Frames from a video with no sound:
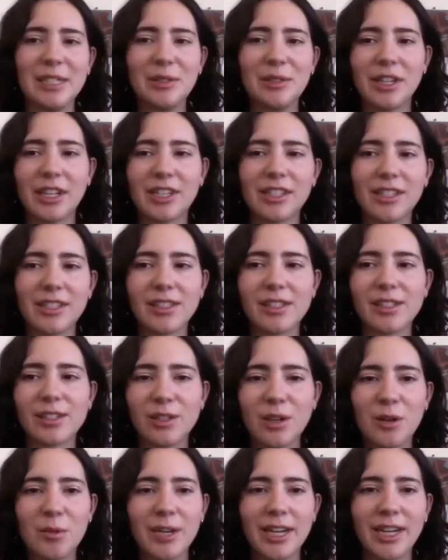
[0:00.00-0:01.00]
You touched on
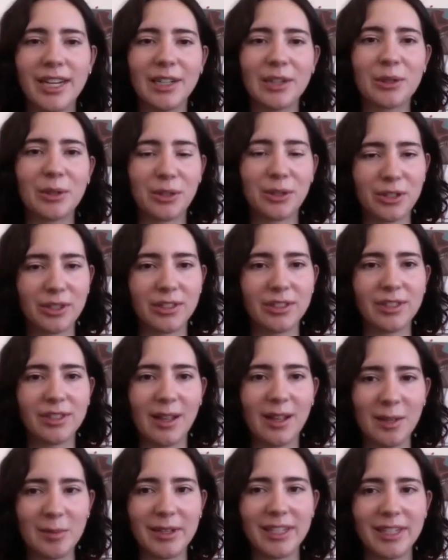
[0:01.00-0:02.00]
so many crucial
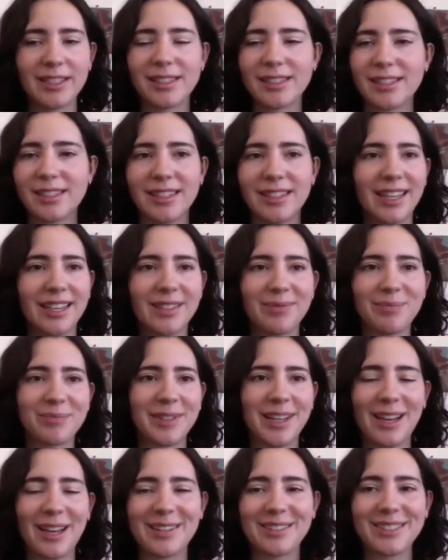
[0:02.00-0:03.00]
elements.
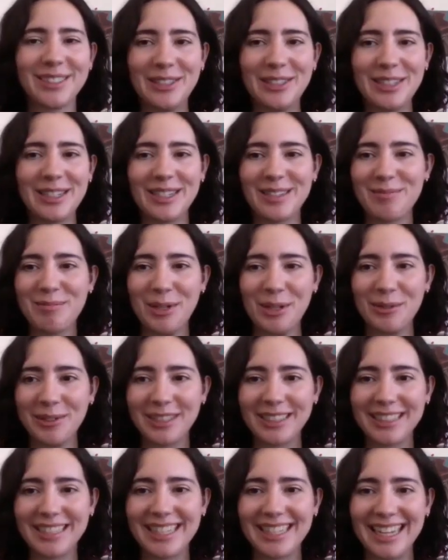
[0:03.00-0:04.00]
Yeah, you did it
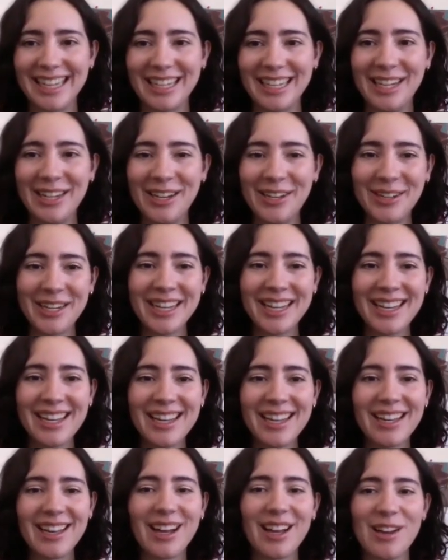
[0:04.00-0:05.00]
perfectly. Thank you.
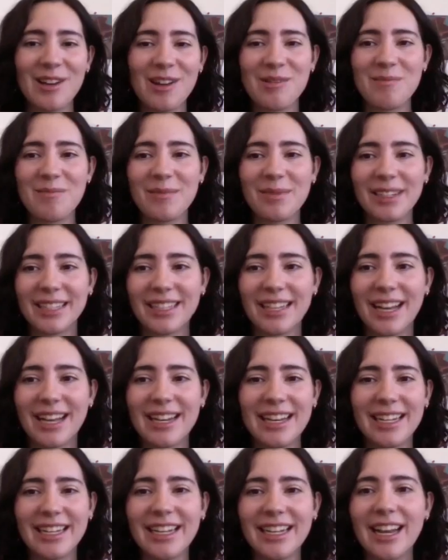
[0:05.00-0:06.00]

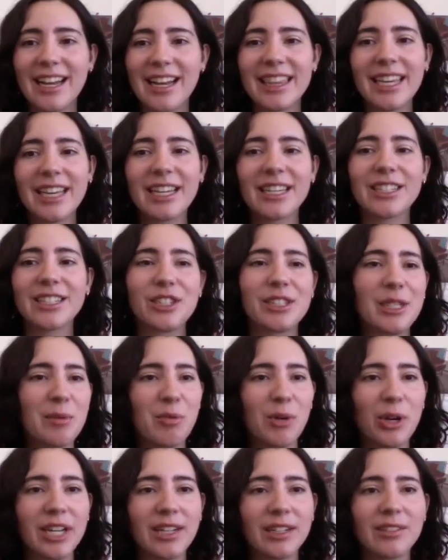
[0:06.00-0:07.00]
And yeah, I think just the
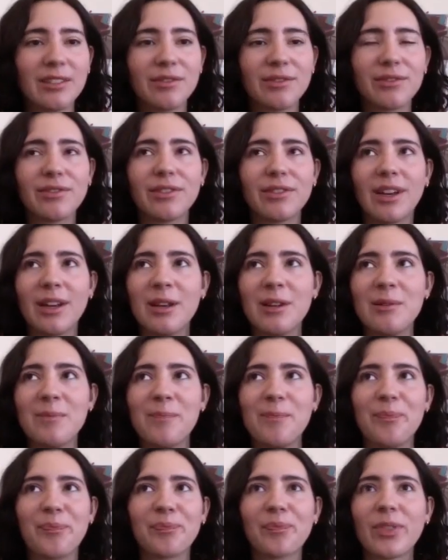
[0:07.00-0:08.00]
point of
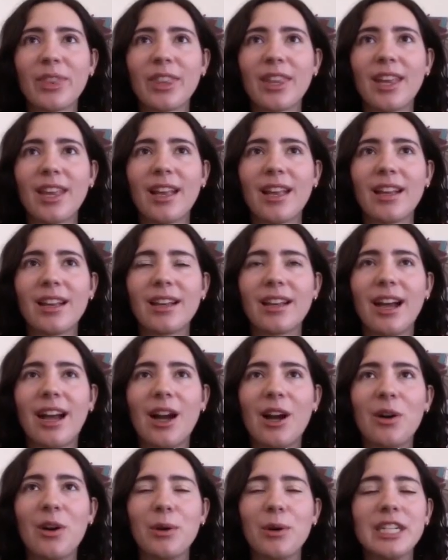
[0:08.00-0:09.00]

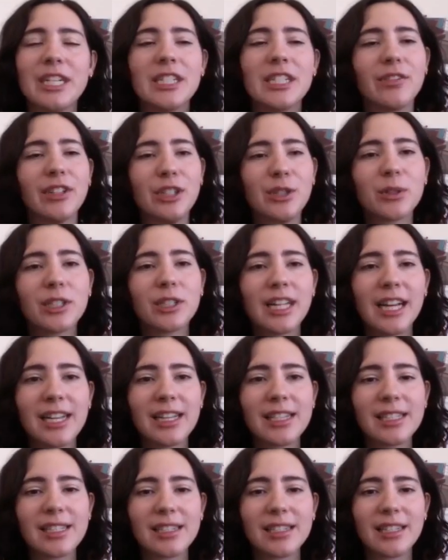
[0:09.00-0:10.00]
how
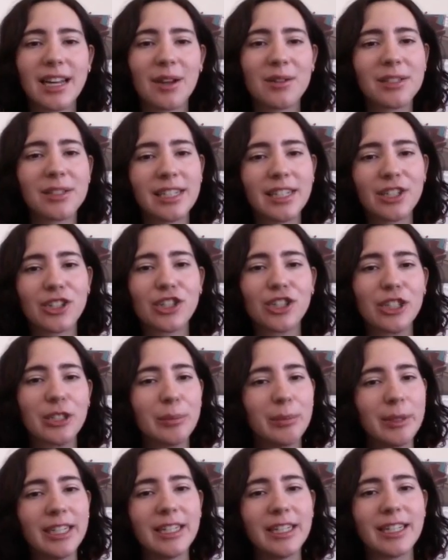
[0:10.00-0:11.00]
individualized housing should
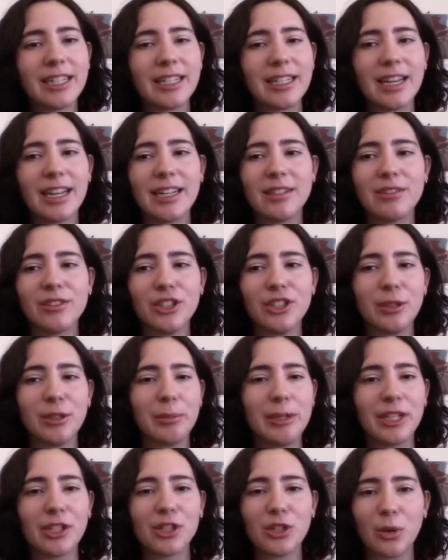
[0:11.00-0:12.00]
be, and it should
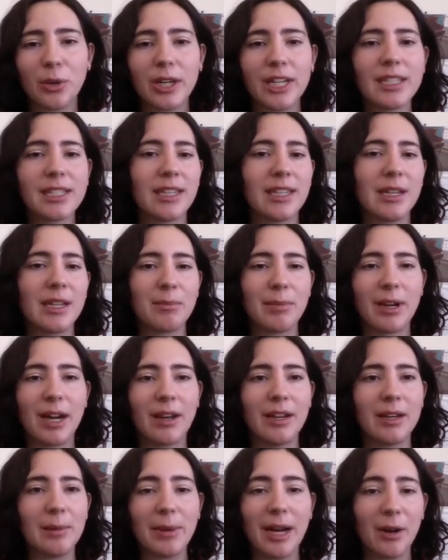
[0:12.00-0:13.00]
be a choice and
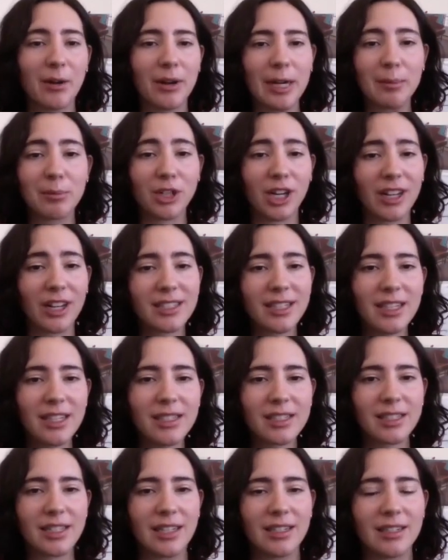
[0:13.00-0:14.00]
an empowering
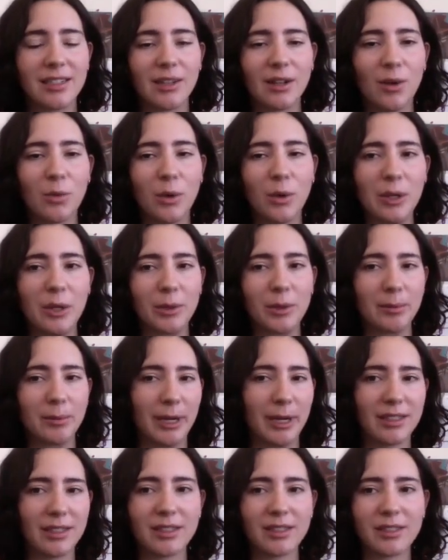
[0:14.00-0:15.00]
process, and one where
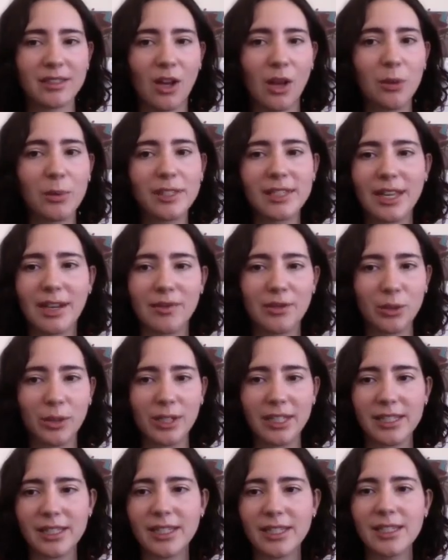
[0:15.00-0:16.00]
parents always have
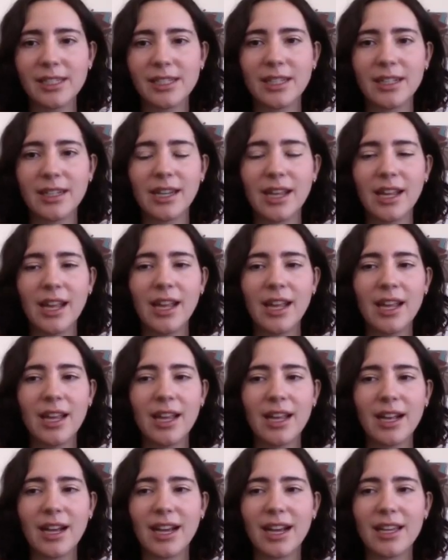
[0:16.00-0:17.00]
choices. And
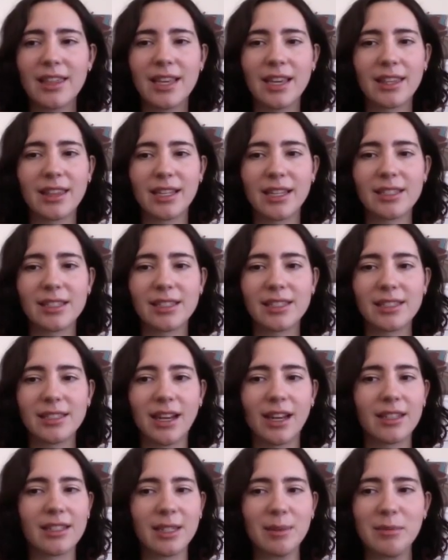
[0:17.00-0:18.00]
I think that's,
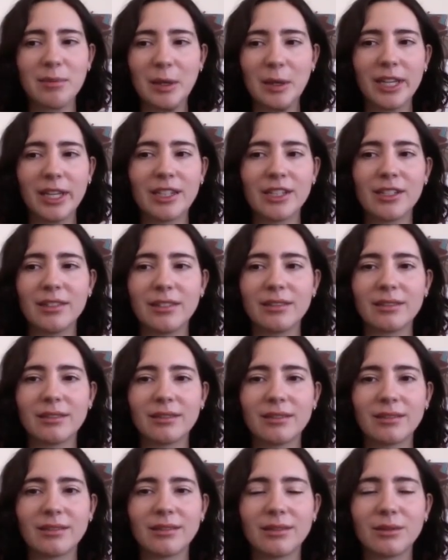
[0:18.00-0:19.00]
yeah, something we can
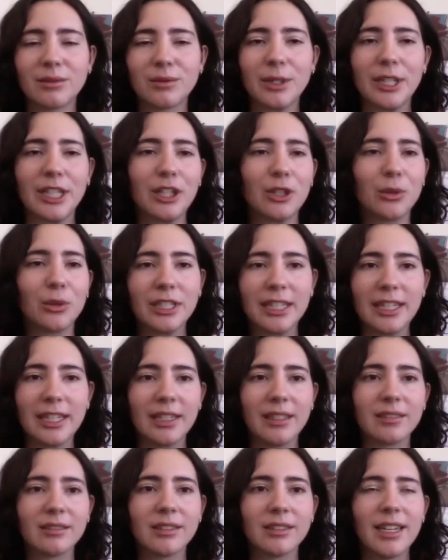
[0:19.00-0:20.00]

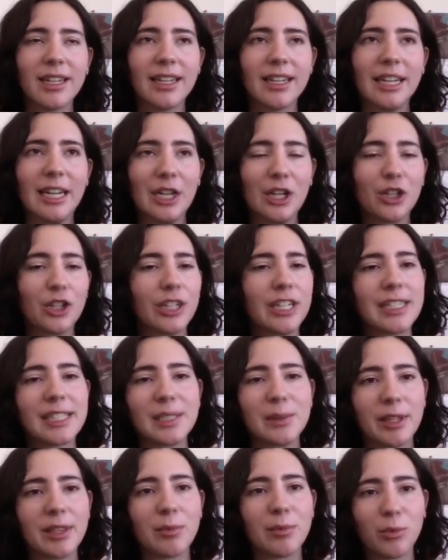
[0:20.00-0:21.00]
only
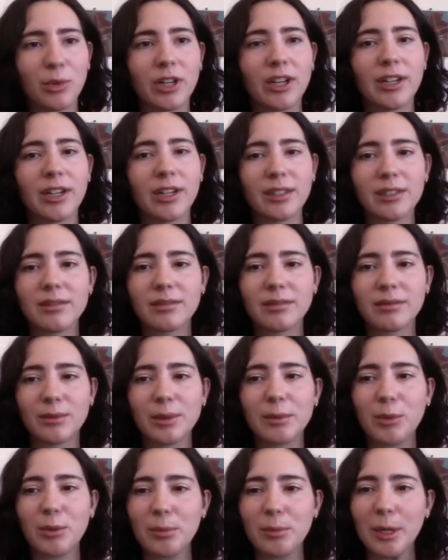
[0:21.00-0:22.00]
increase with
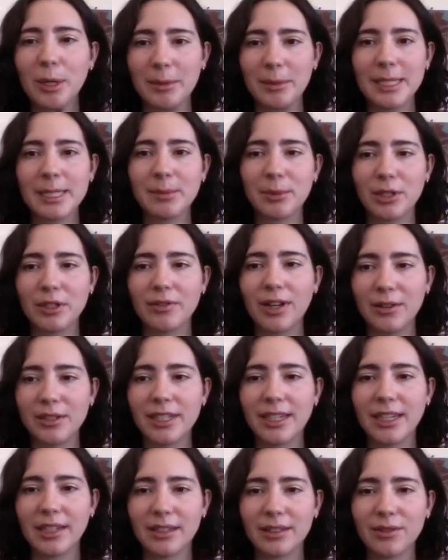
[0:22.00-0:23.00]
more permanent supportive
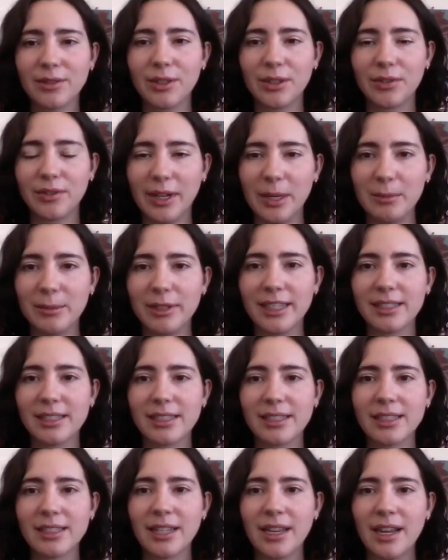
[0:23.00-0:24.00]
housing for
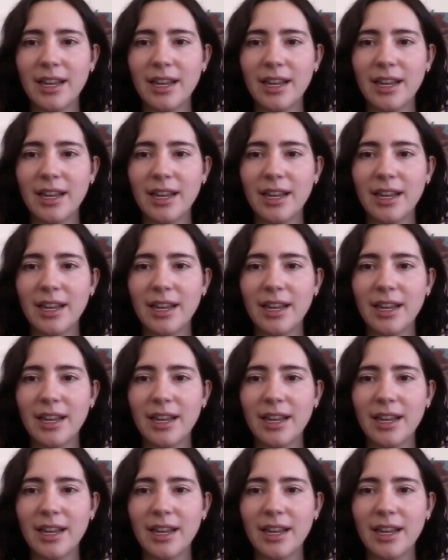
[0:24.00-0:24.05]
families.